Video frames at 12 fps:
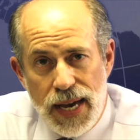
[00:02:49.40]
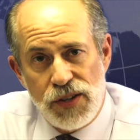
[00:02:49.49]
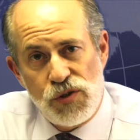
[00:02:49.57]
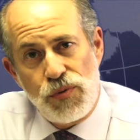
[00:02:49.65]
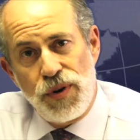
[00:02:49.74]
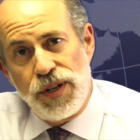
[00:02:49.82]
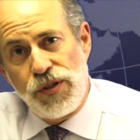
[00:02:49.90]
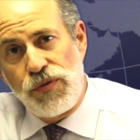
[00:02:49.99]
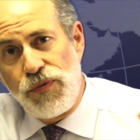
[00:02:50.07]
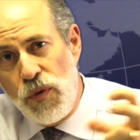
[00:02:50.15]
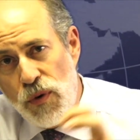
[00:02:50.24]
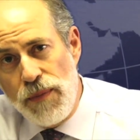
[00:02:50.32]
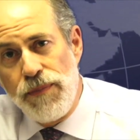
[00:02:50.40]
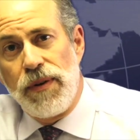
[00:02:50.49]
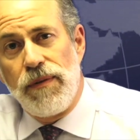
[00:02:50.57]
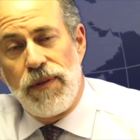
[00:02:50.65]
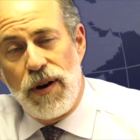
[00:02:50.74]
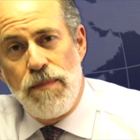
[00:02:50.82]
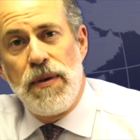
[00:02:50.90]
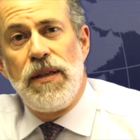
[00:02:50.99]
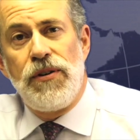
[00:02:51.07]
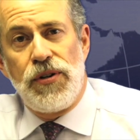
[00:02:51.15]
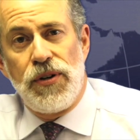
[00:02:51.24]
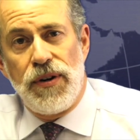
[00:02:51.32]
has transformed our
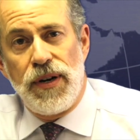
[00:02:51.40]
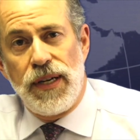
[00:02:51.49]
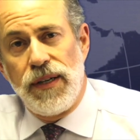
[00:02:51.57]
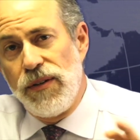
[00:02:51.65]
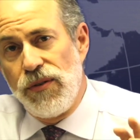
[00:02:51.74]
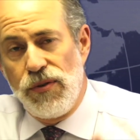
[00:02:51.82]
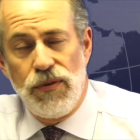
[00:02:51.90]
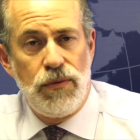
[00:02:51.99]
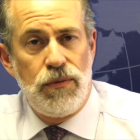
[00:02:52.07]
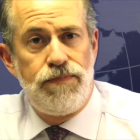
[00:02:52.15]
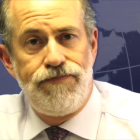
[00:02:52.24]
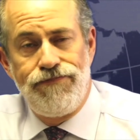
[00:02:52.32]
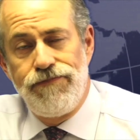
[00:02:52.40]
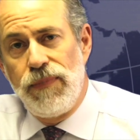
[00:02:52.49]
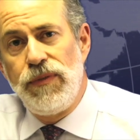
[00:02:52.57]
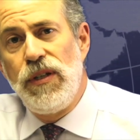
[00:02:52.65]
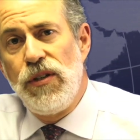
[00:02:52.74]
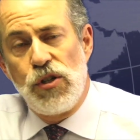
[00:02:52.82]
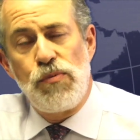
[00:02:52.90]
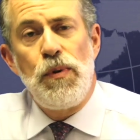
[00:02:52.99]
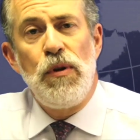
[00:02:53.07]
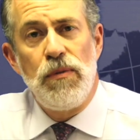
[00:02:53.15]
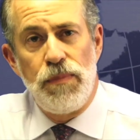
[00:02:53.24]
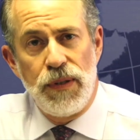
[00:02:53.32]
military into
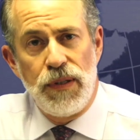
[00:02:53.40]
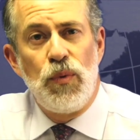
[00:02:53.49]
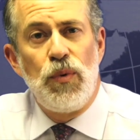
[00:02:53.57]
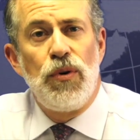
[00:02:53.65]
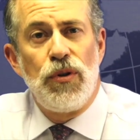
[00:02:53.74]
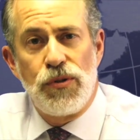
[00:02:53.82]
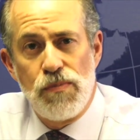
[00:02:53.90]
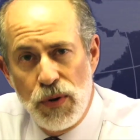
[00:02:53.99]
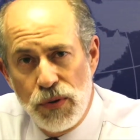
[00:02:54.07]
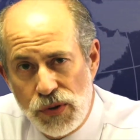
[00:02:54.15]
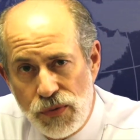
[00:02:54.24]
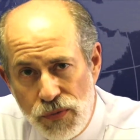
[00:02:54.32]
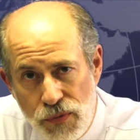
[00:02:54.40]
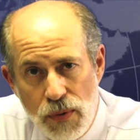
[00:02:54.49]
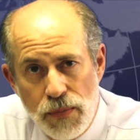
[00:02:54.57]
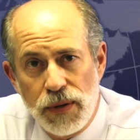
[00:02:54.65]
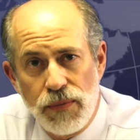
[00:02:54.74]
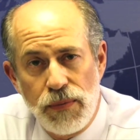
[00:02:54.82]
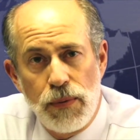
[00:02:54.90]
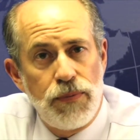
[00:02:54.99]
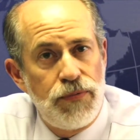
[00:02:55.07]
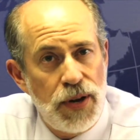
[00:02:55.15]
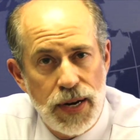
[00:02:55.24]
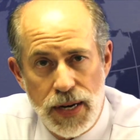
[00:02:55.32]
indisputably the world's most formidable
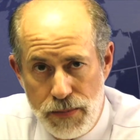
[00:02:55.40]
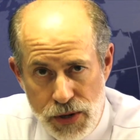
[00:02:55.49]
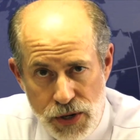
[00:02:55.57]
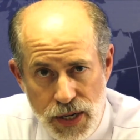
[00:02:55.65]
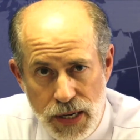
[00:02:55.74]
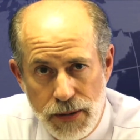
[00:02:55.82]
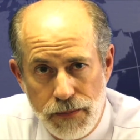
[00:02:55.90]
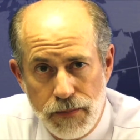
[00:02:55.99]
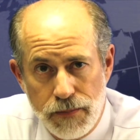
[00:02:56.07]
fighting machine,